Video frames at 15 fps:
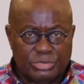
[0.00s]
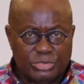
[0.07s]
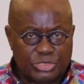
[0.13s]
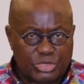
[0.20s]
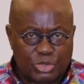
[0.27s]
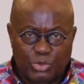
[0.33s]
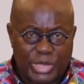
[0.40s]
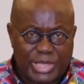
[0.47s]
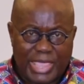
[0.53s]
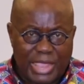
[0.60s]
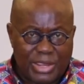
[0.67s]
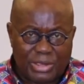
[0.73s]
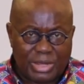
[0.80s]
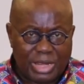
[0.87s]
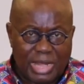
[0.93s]
So we
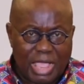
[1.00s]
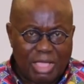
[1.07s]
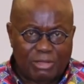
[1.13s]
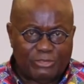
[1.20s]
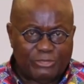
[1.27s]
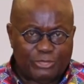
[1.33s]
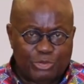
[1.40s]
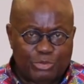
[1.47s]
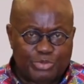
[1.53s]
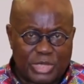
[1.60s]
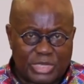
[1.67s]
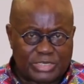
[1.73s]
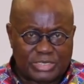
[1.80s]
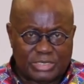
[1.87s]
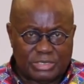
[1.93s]
cannot allow a few
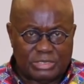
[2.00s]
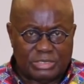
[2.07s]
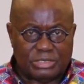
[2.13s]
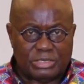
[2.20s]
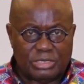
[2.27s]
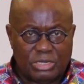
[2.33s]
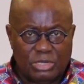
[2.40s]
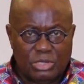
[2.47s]
persons